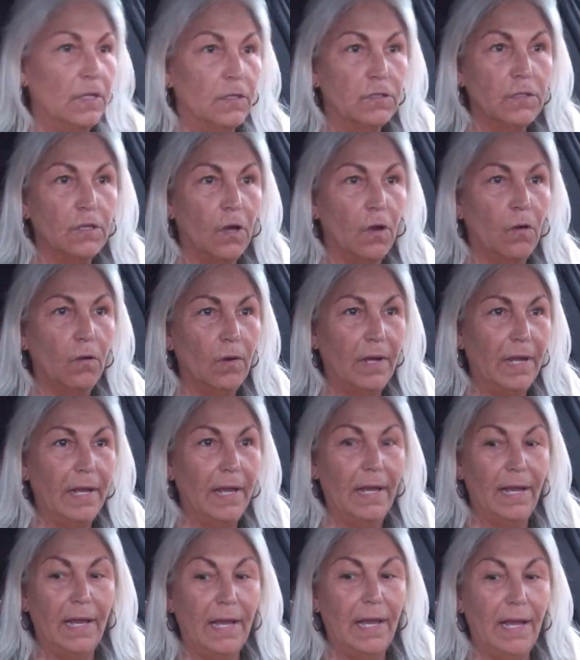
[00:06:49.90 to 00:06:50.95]
so
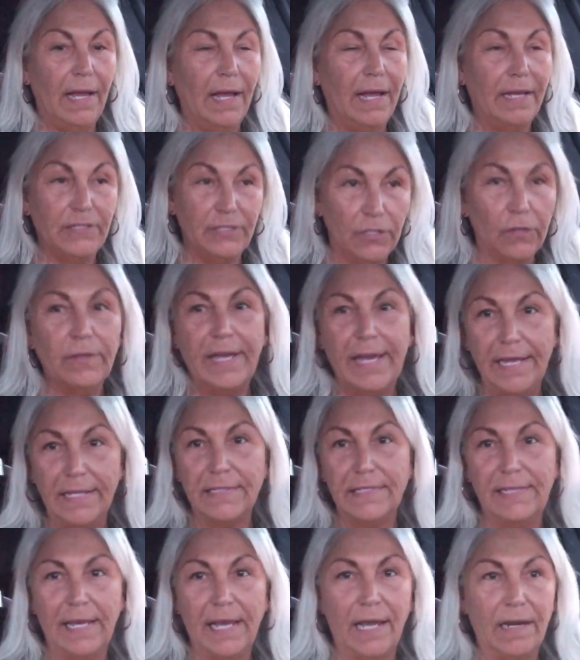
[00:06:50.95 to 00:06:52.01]
I still can't
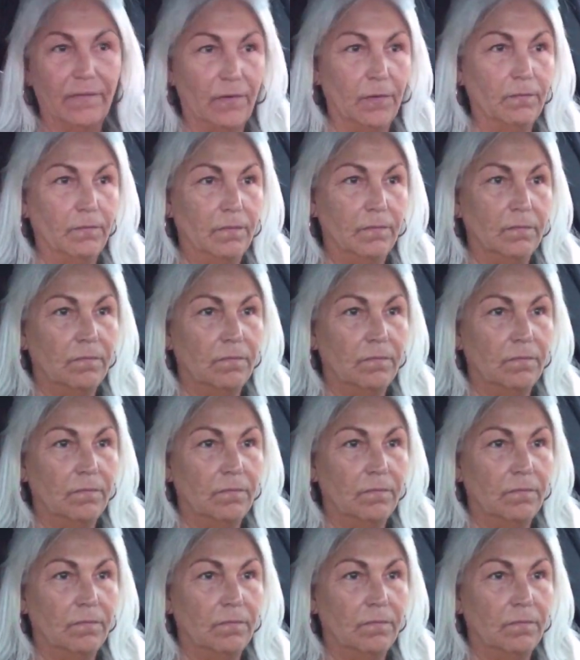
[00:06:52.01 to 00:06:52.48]
see out of them.